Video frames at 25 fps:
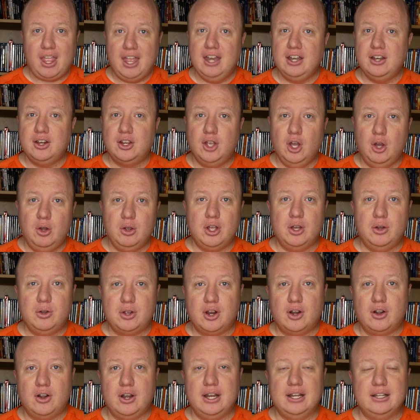And go-go
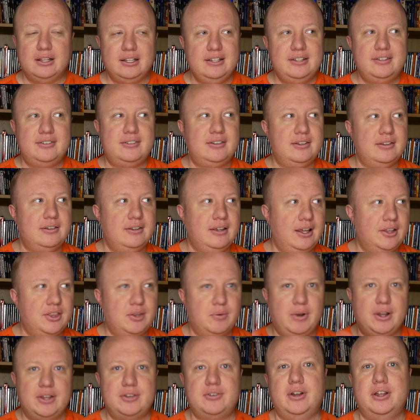curry, at least at the
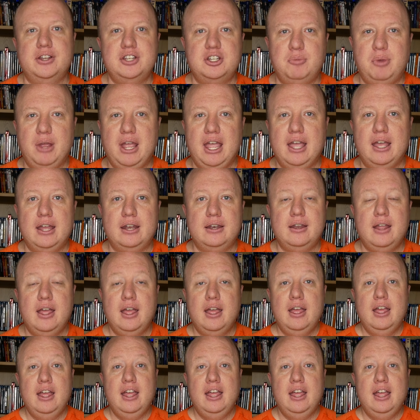restaurant in Japan,